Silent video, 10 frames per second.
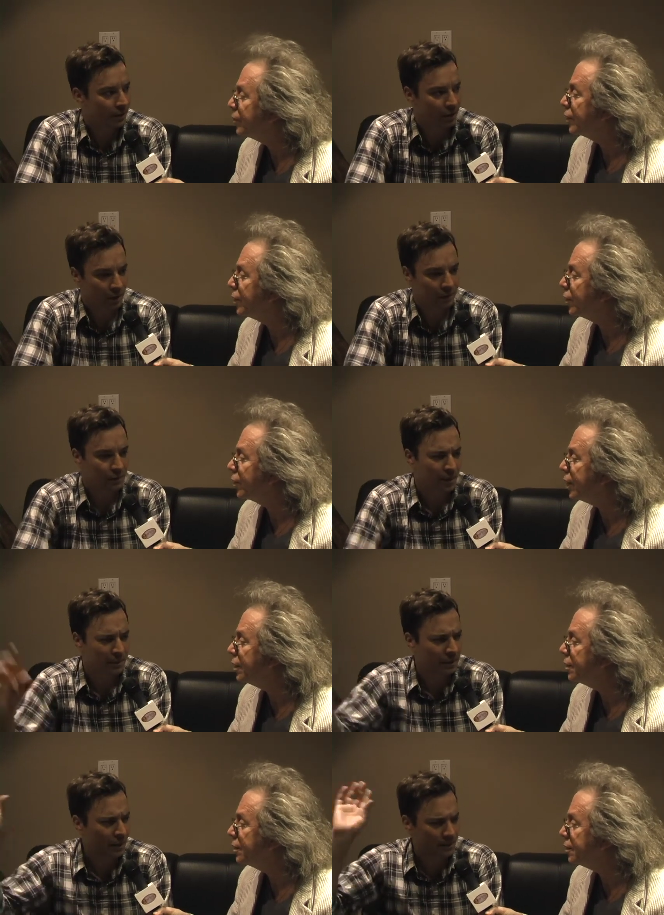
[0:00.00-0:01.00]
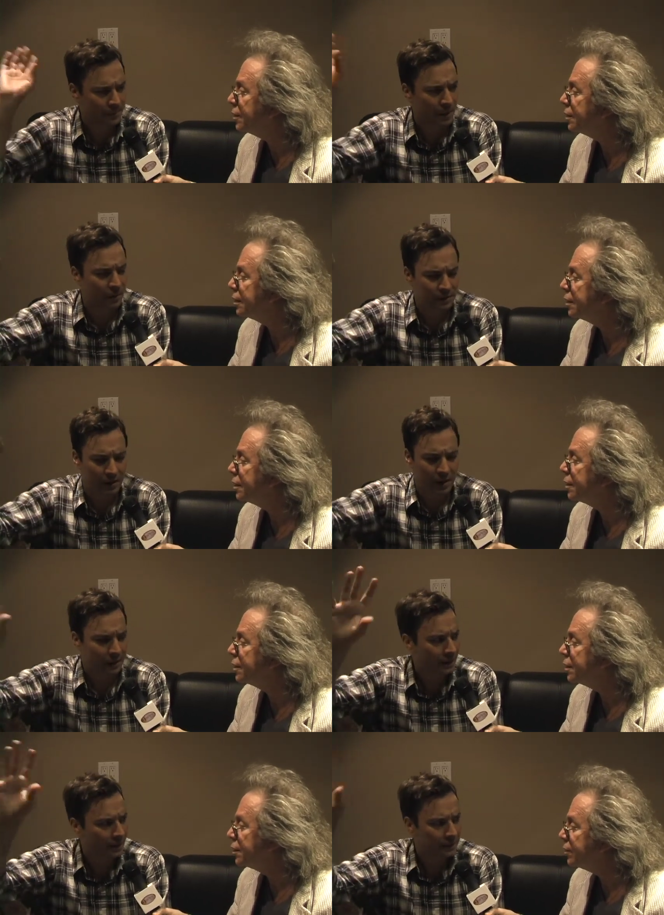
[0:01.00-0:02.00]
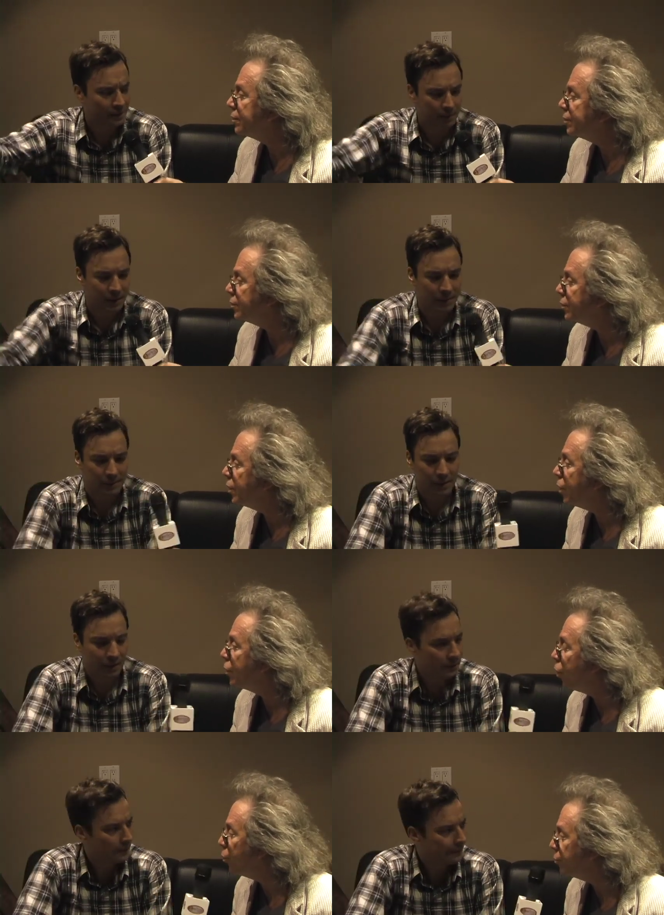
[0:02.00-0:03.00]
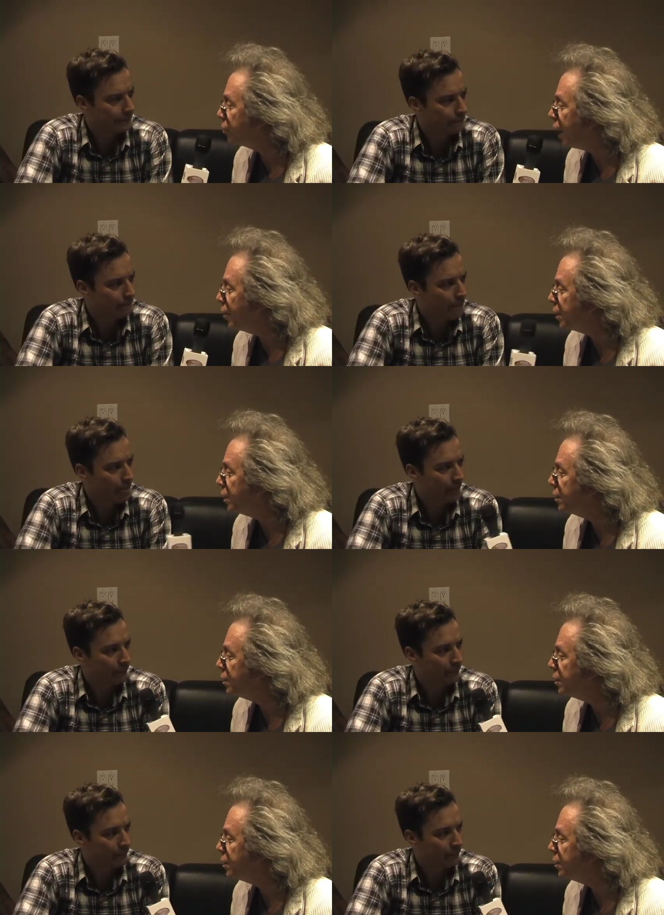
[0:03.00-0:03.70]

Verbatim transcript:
Speaker 1: New York. It was upstate by Woodstock and Kingston and Poughkeepsie. The home of comedy.